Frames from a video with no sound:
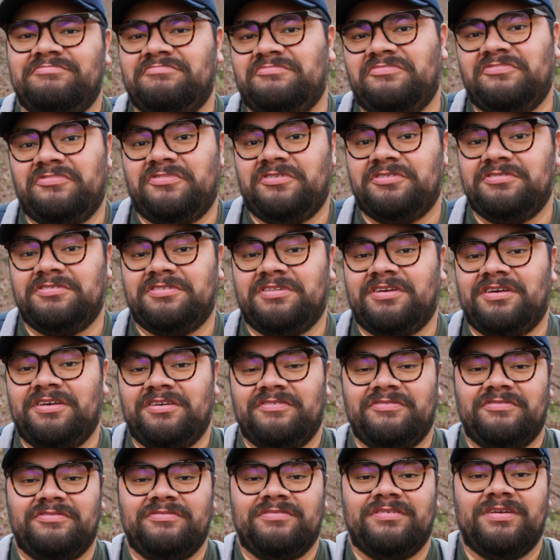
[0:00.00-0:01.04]
First
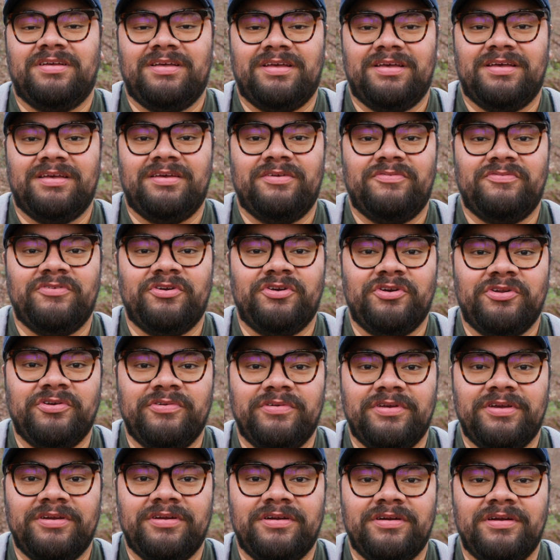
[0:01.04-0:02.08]
off, if you're
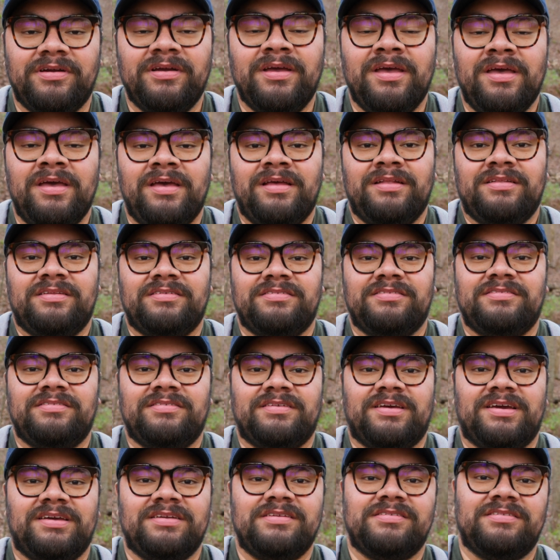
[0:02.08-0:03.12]
new here, this is
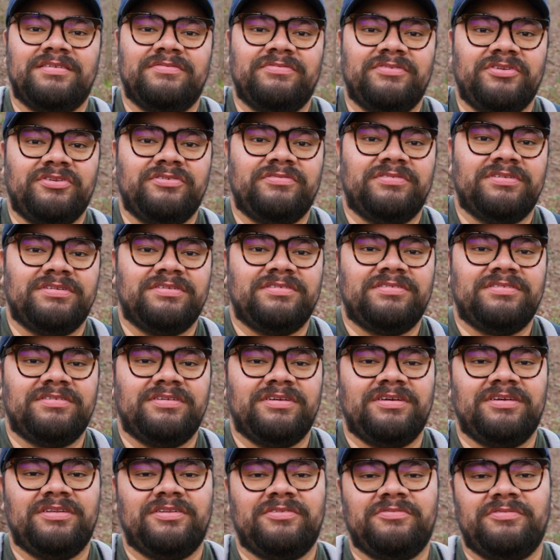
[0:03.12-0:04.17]
the kind of stuff we do on this
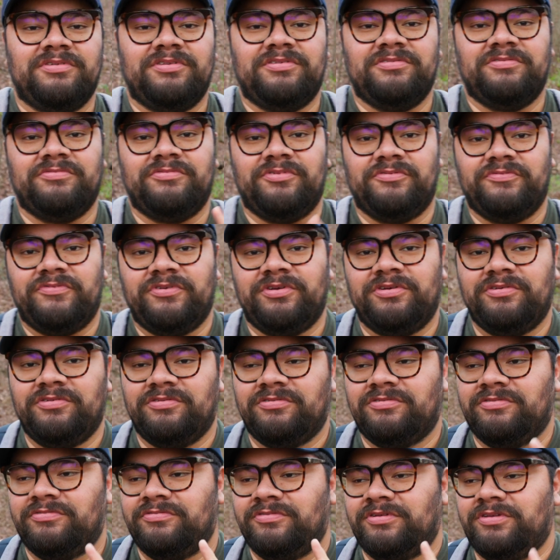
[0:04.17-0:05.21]
channel. We do
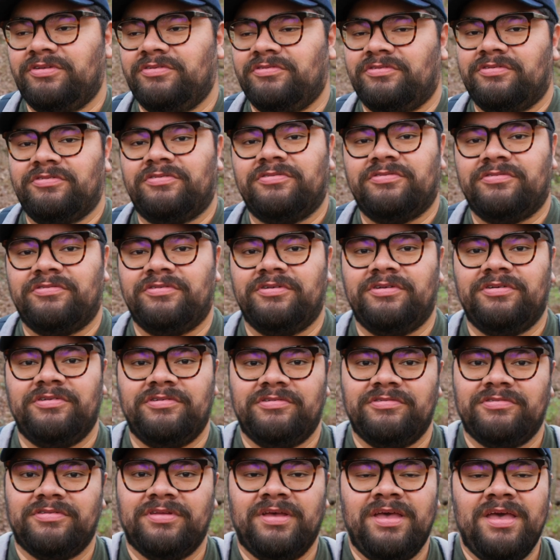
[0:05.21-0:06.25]
reviews, we do
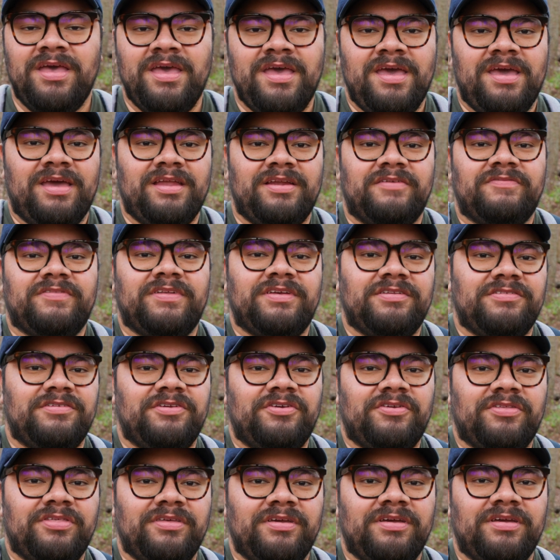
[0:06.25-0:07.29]
tutorials, and if that's
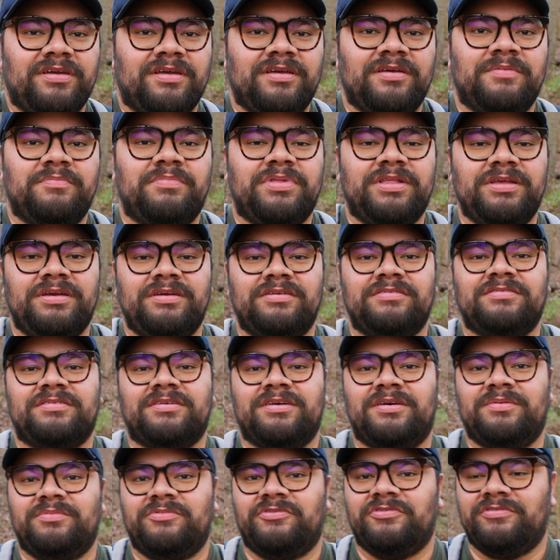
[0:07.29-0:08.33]
your thing, please
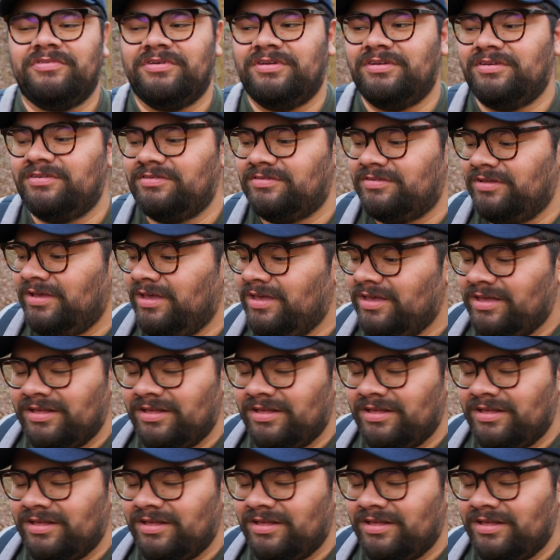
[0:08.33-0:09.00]
come join us.